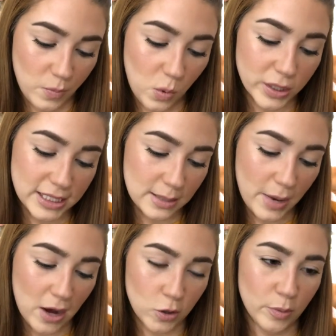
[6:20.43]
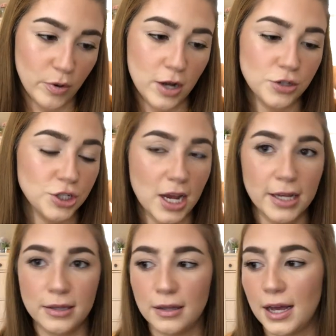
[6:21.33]
pointed powder brush.
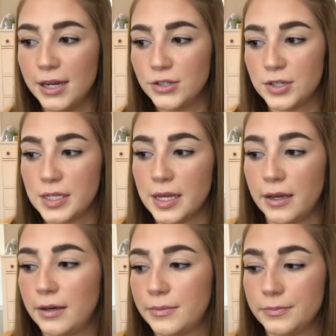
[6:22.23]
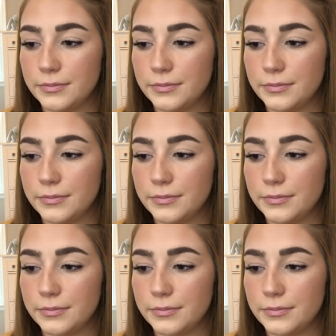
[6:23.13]
I just like,